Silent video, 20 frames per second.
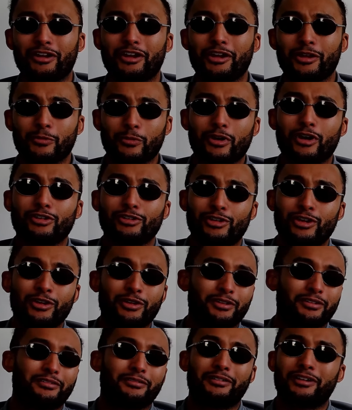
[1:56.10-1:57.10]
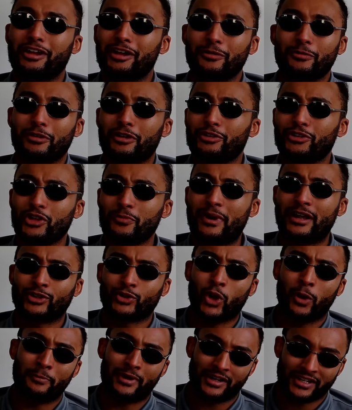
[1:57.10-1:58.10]
What are you man
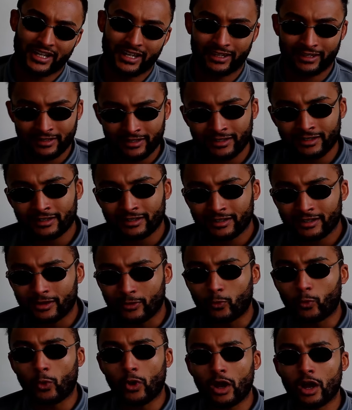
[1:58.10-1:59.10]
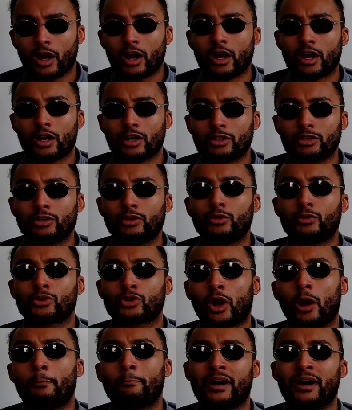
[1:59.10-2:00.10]
talking about there? What are you
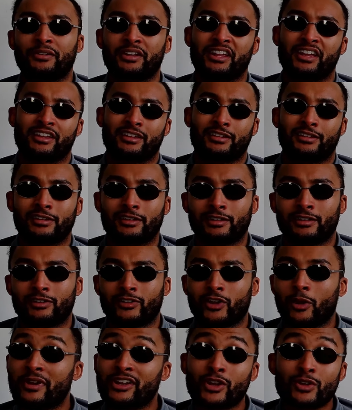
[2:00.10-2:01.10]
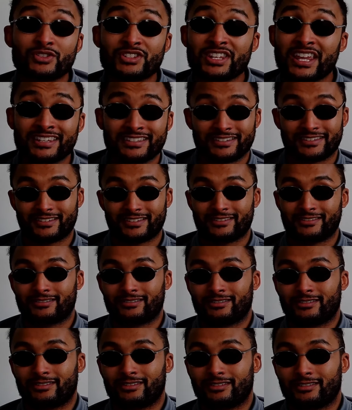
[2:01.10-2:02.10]
talking about there? Don't make no sense.
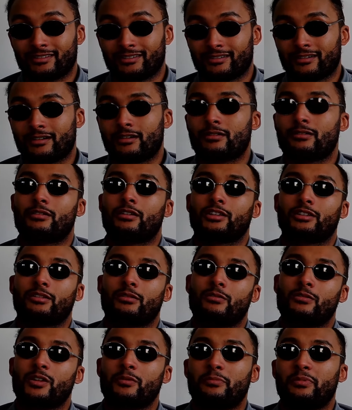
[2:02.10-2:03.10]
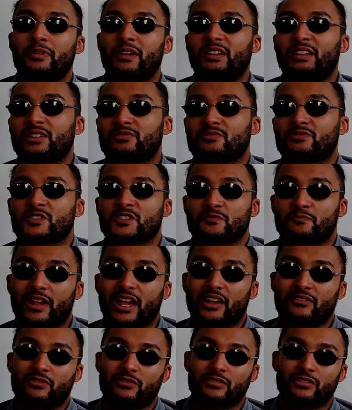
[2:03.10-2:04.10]
Oh, I don't want to be
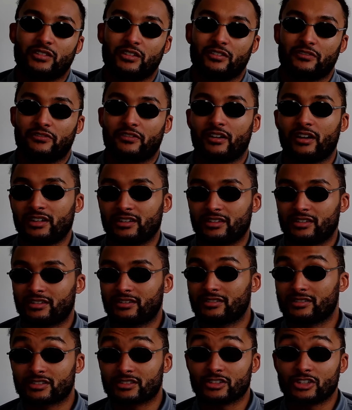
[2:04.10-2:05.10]
disrespectful to the fighters.